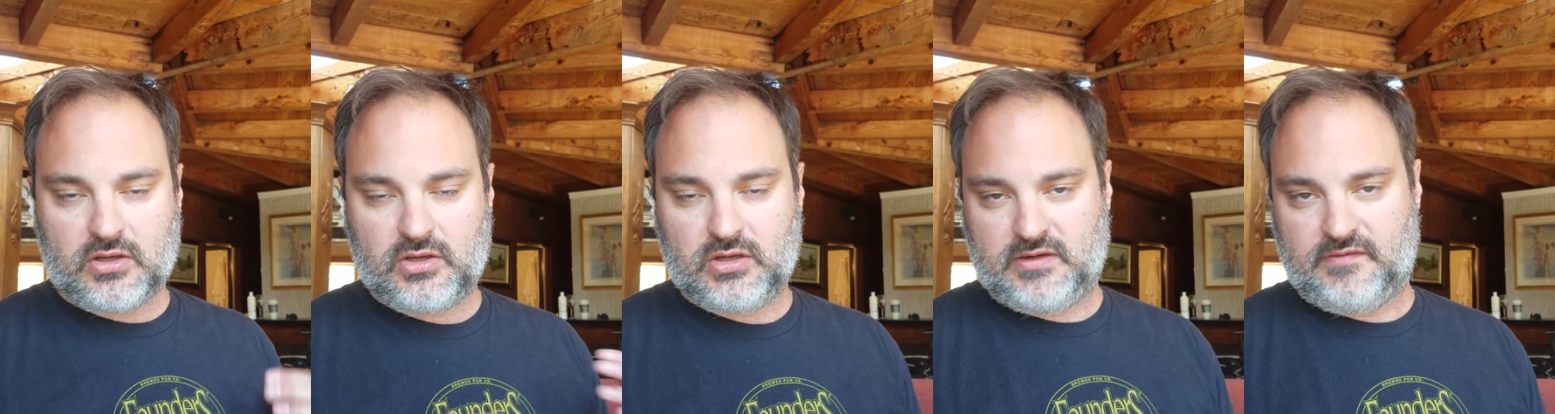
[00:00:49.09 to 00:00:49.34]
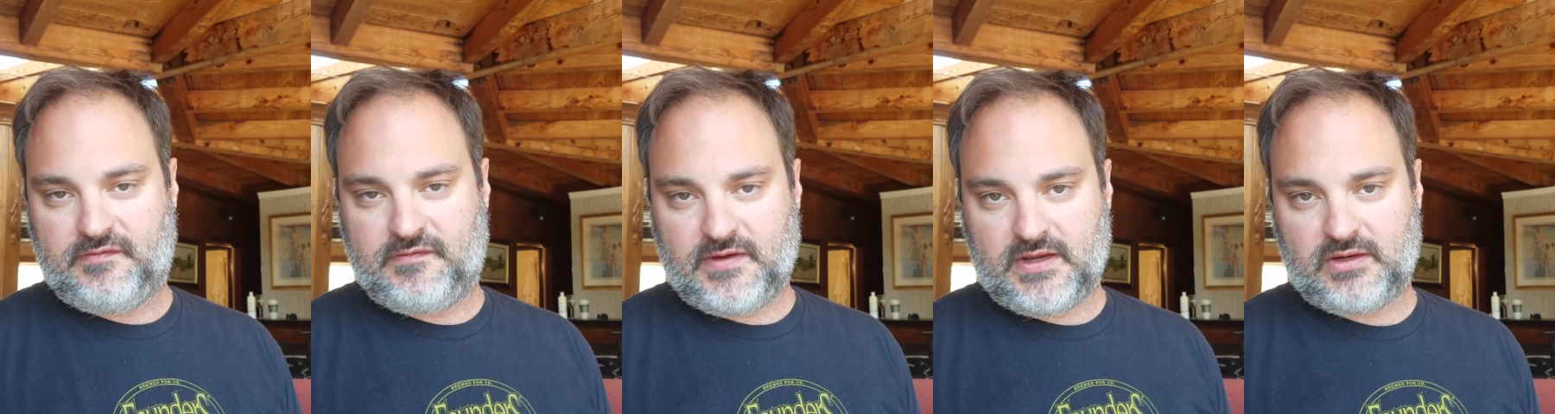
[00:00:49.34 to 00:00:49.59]

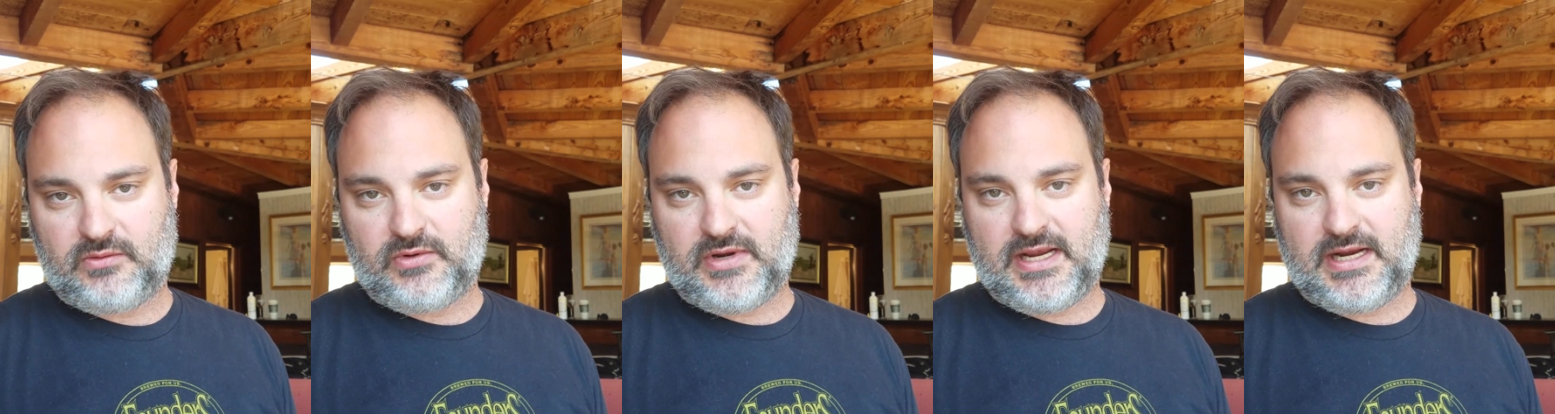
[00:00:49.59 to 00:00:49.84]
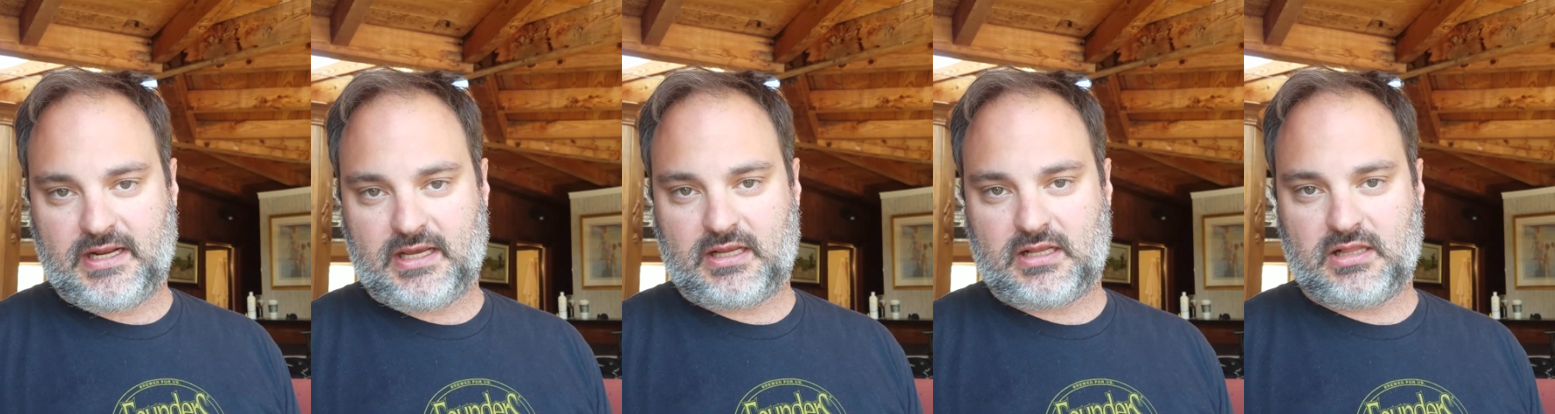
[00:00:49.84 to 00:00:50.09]
good, fun
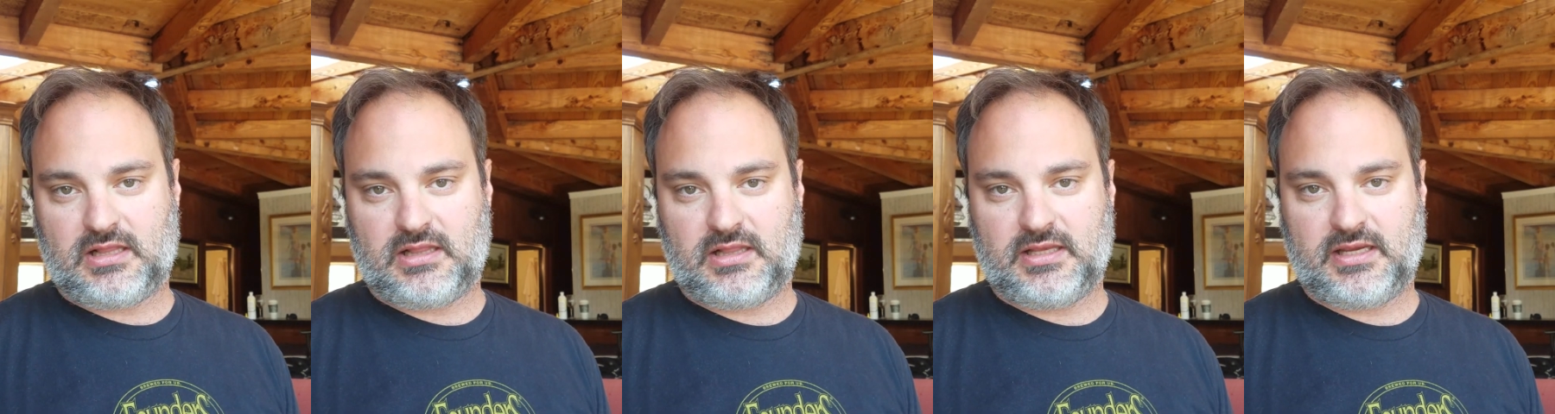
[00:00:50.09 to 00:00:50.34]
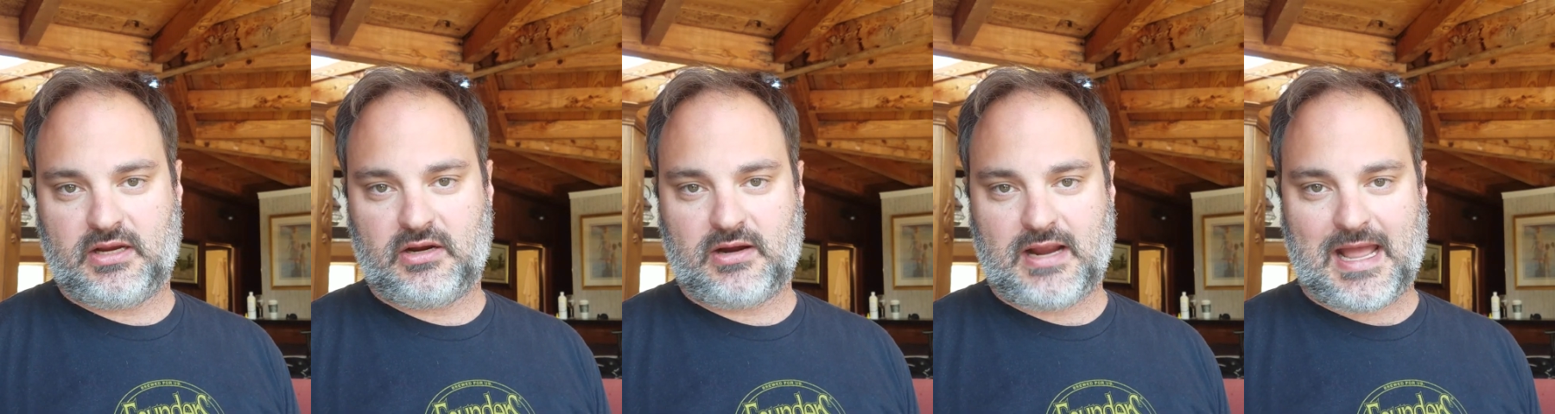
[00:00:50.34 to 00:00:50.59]
way to
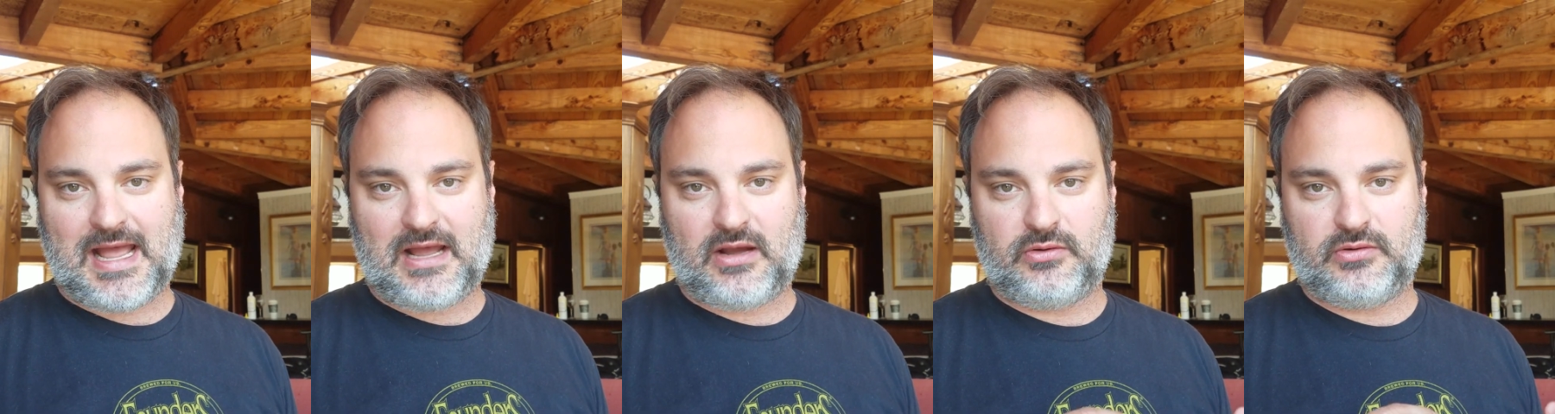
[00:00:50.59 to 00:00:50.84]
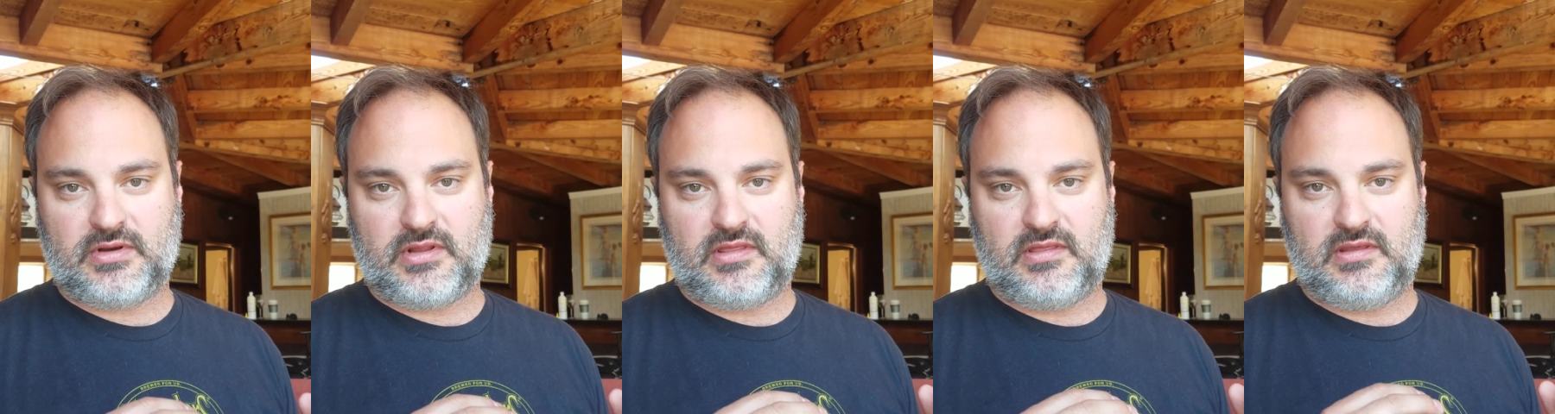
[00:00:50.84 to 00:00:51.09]
clear
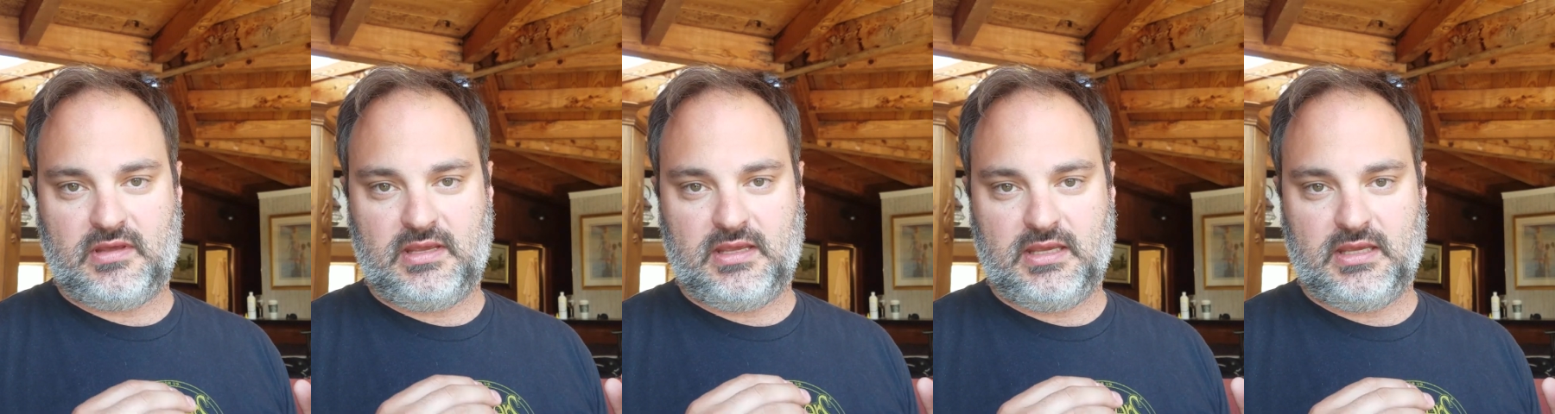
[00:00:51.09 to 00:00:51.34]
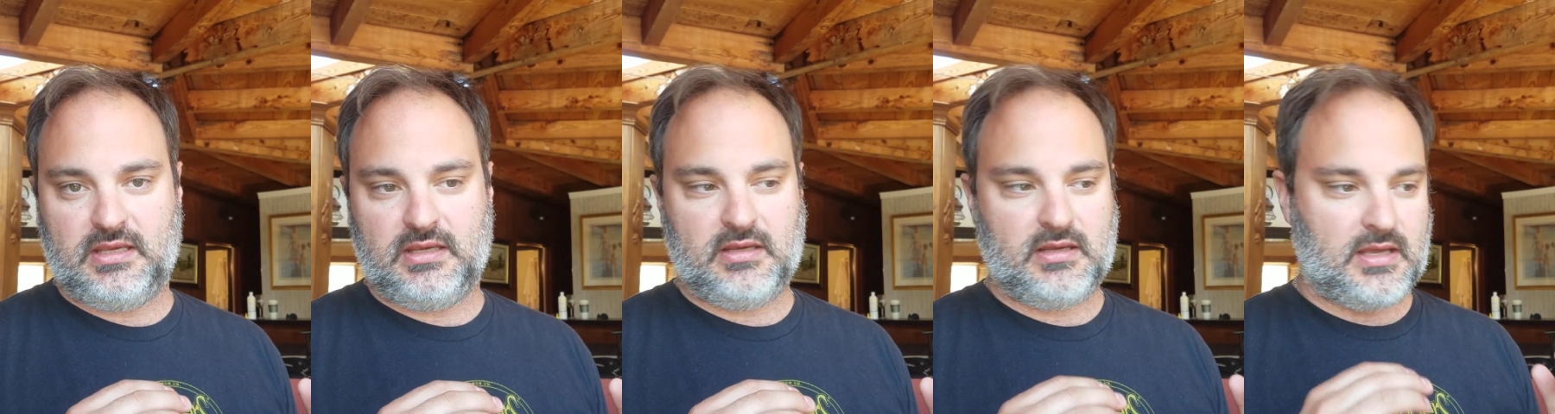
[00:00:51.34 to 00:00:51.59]
out
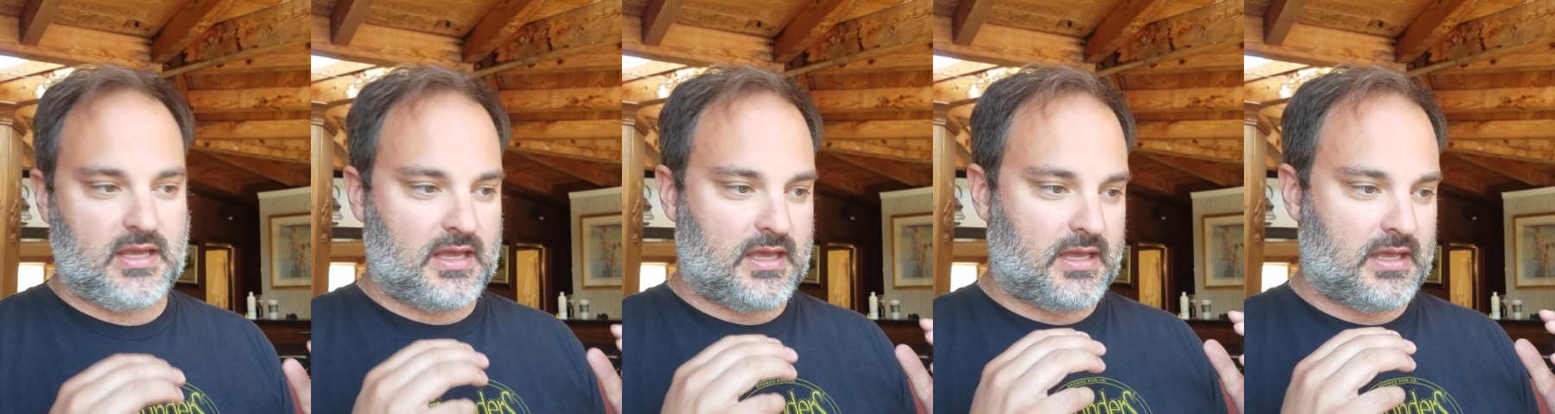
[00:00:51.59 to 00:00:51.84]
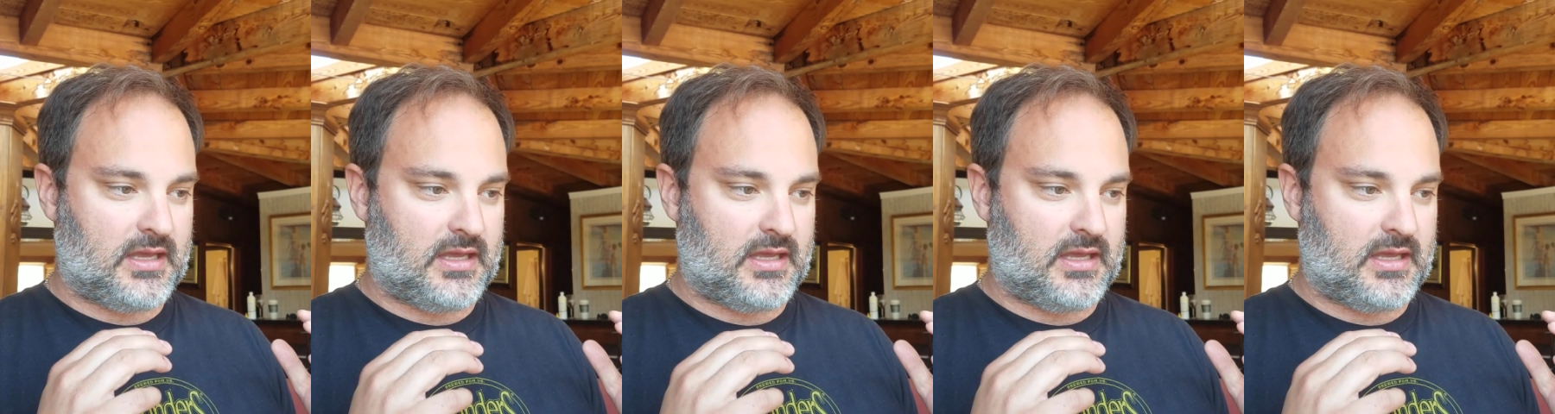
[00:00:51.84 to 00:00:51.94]
the